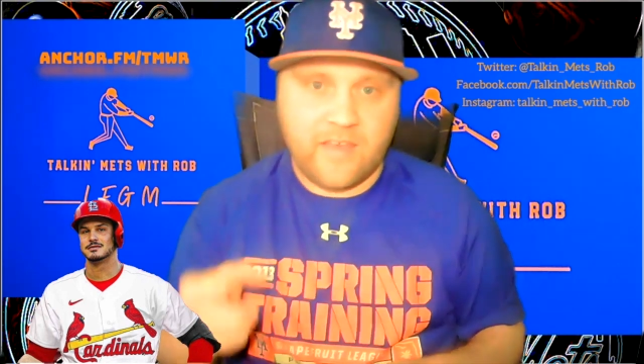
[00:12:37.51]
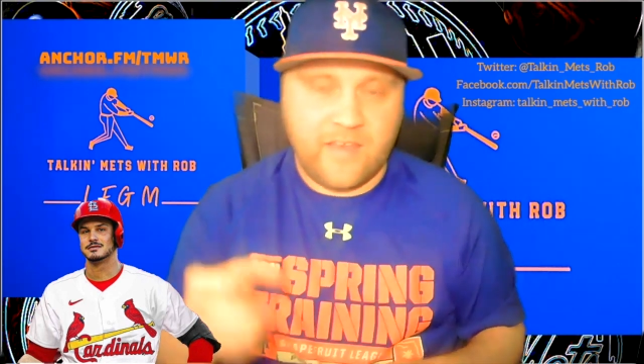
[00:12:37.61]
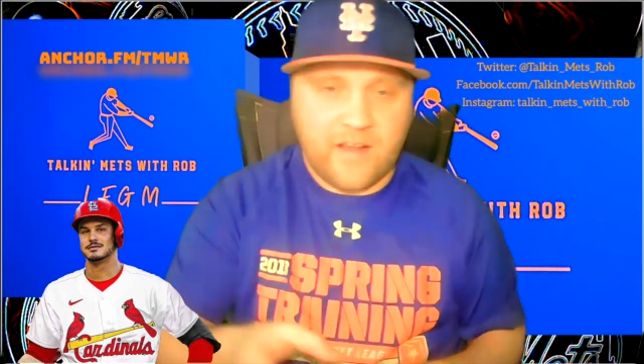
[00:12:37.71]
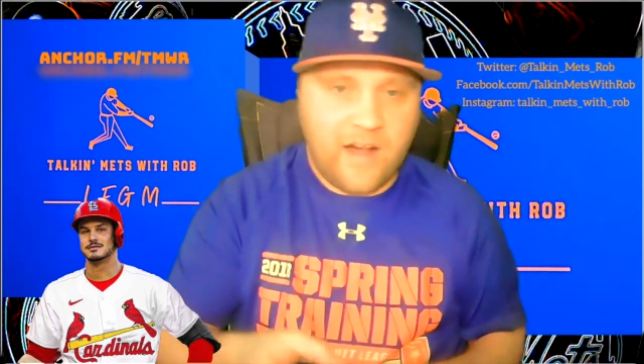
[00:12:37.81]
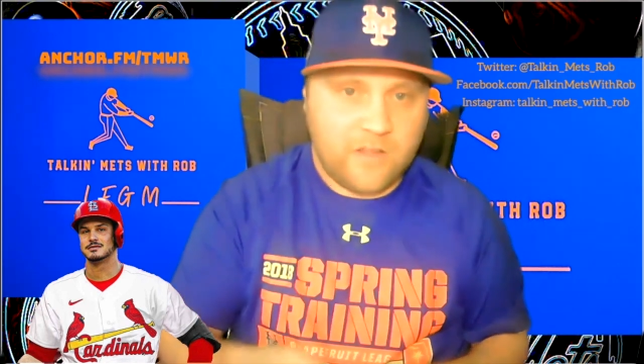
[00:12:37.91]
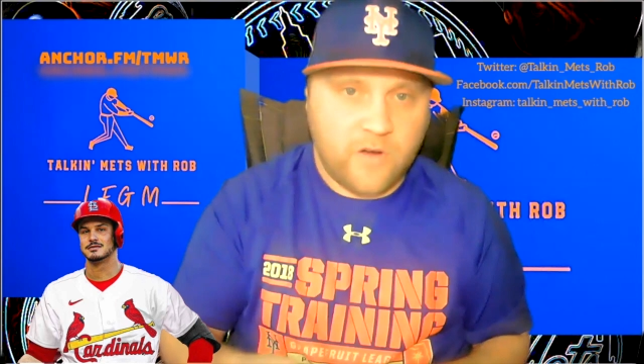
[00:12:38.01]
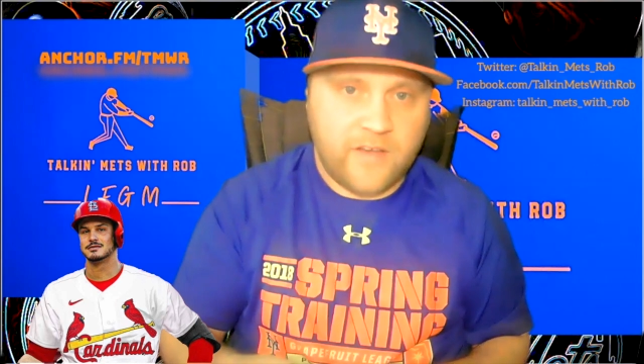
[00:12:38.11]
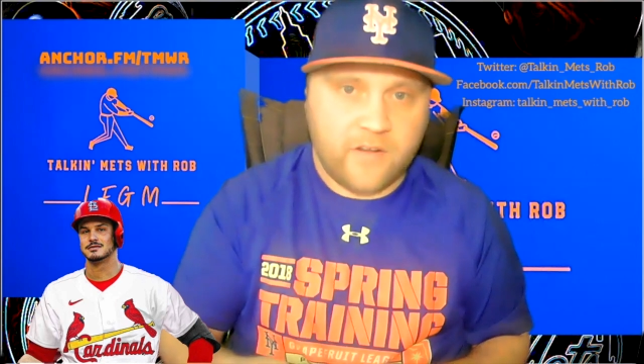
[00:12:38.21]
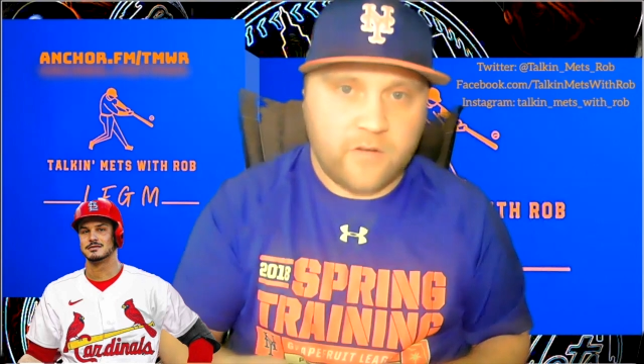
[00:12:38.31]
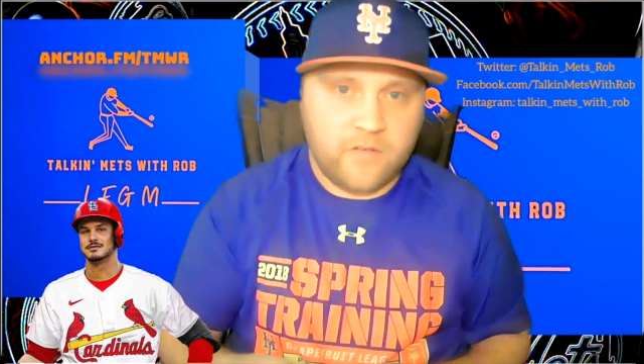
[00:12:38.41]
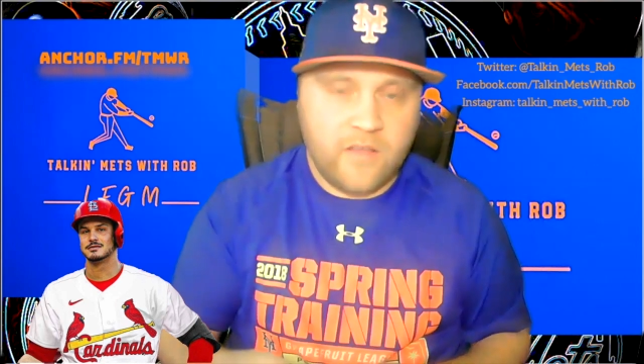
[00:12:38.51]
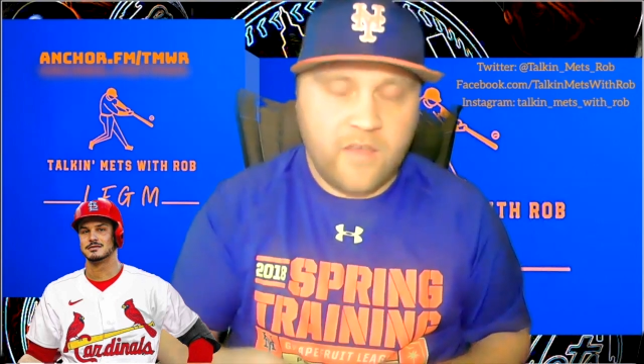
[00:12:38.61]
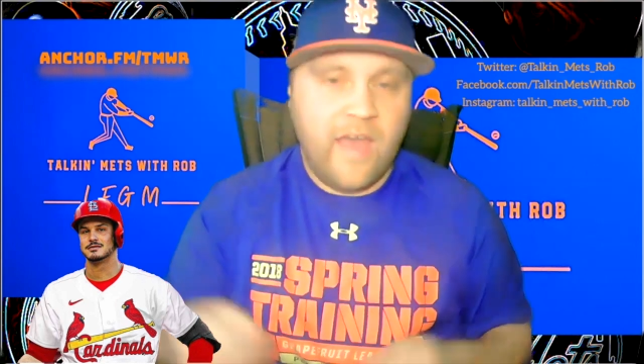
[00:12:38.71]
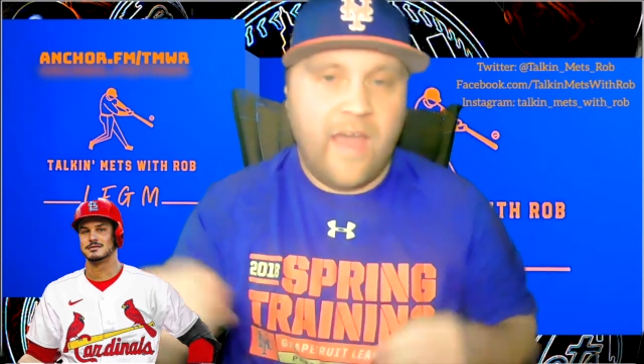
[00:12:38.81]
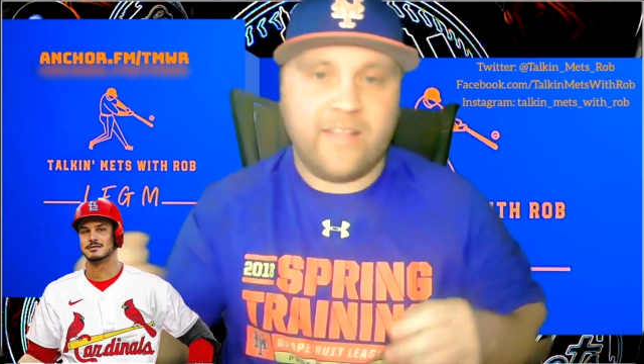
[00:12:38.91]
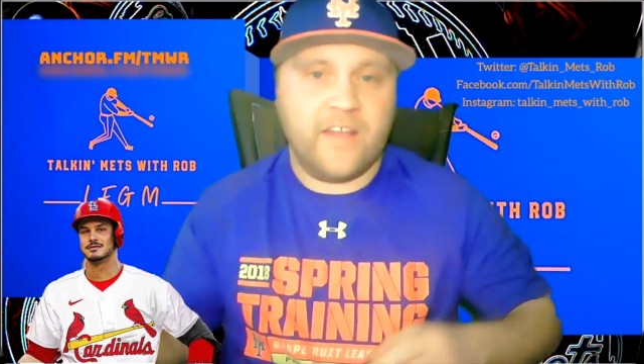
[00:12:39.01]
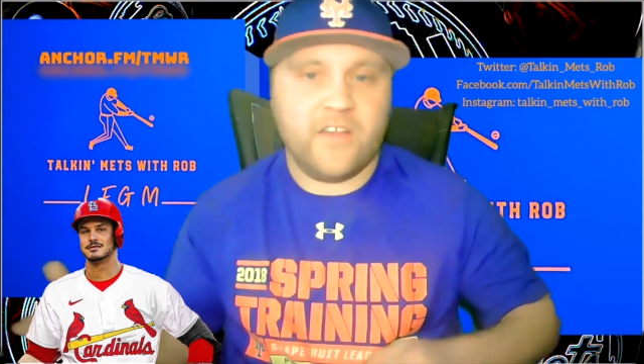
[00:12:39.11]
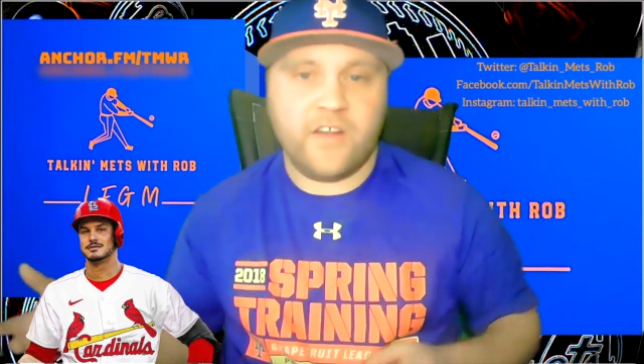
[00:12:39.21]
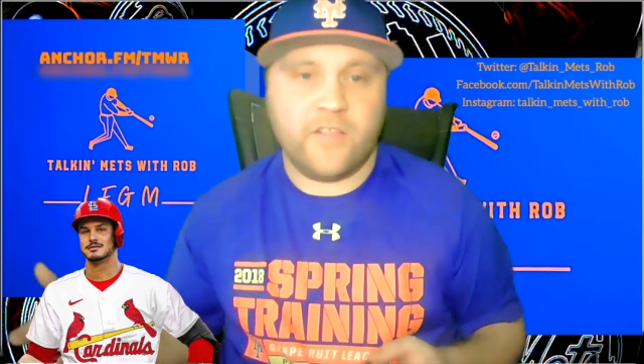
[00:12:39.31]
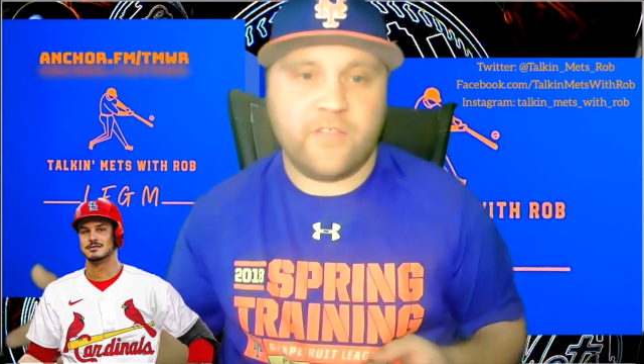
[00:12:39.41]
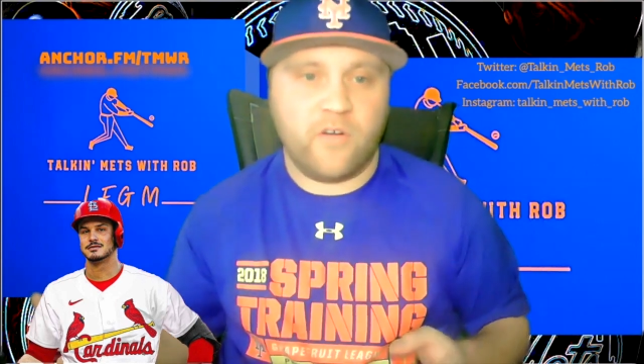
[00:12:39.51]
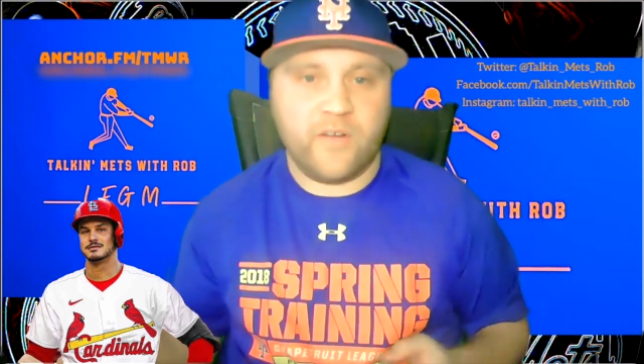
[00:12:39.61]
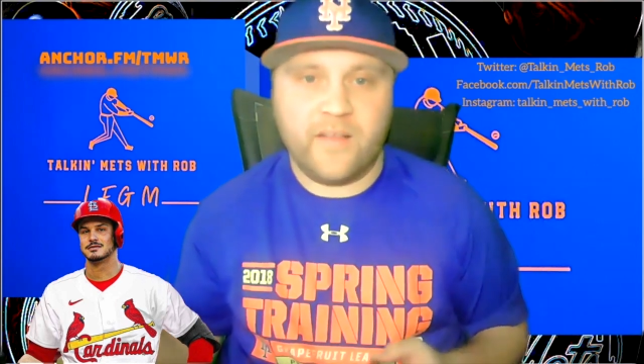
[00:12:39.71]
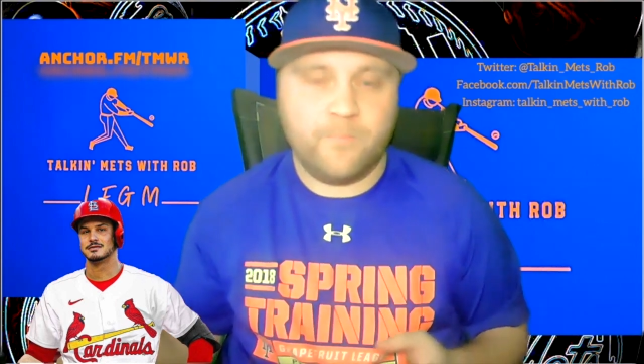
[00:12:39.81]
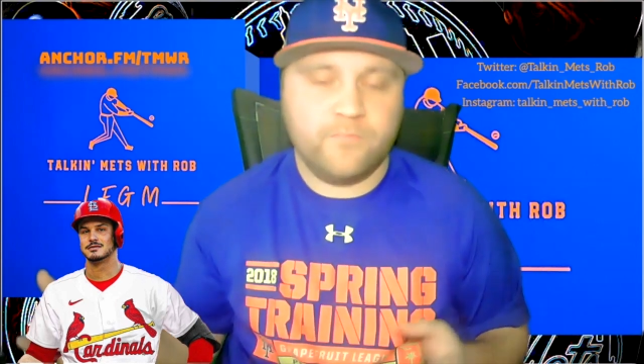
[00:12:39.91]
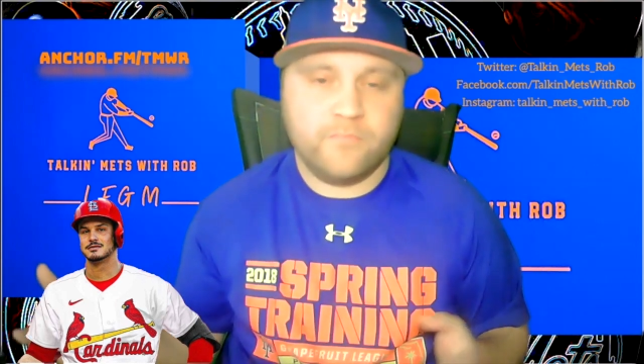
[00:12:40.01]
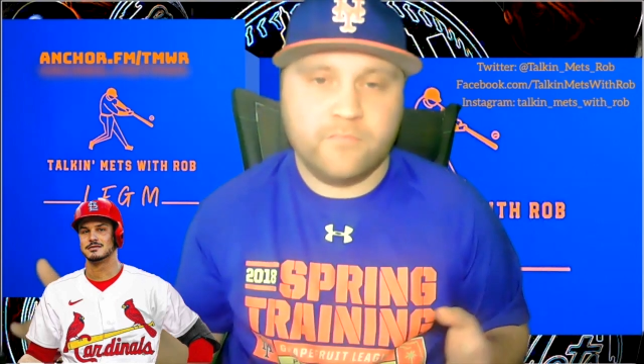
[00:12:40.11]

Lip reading: in Colorado. And then he could have thrown in